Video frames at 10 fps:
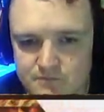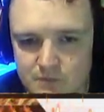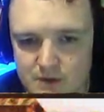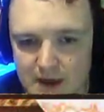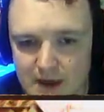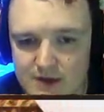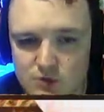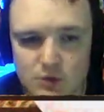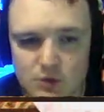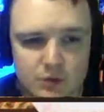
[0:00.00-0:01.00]
They actually
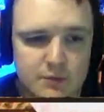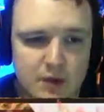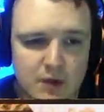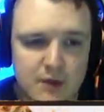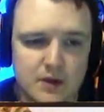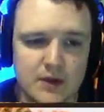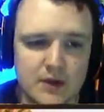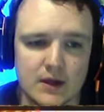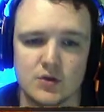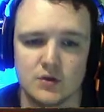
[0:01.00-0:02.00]
will repopulate
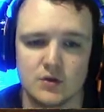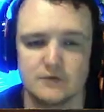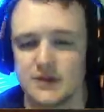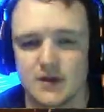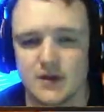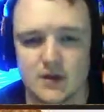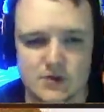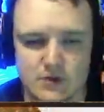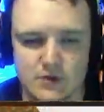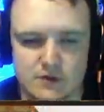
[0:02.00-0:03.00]
in your vicinity. So
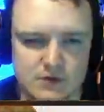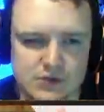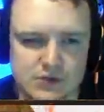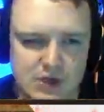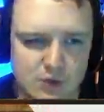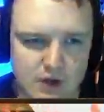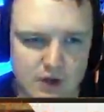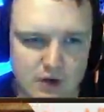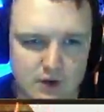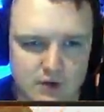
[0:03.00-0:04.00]
even if you stay in one
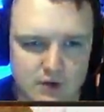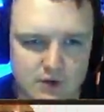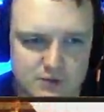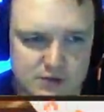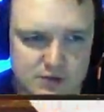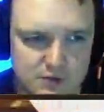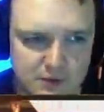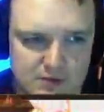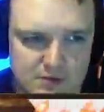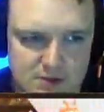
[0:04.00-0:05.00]
area, you'll still be able to
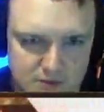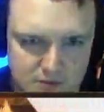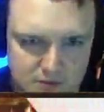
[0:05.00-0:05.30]
see them.